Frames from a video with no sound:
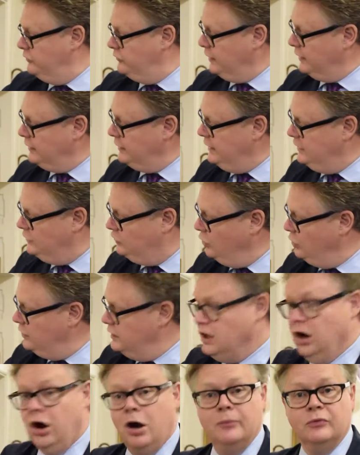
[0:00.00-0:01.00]
Sadly, he took
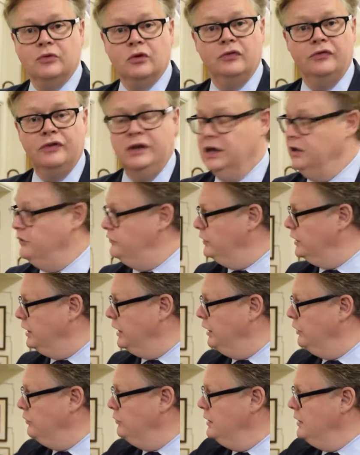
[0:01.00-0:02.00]
the arms off years
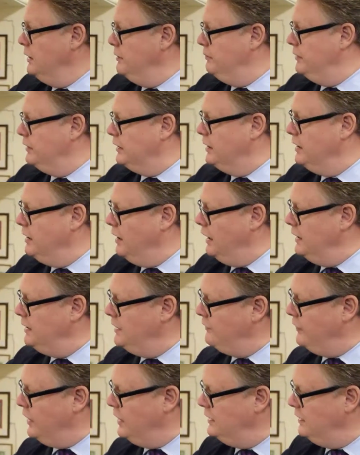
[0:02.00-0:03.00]
ago, but I
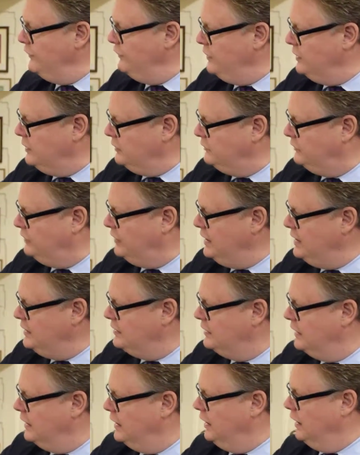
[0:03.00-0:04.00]
love it. I love the little
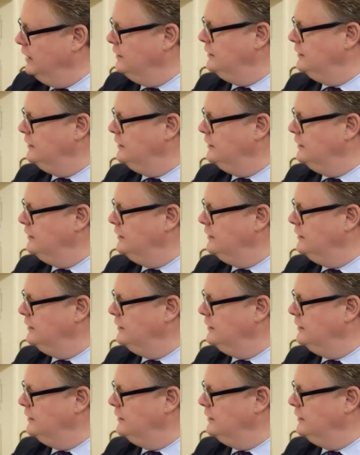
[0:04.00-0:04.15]
teeth here.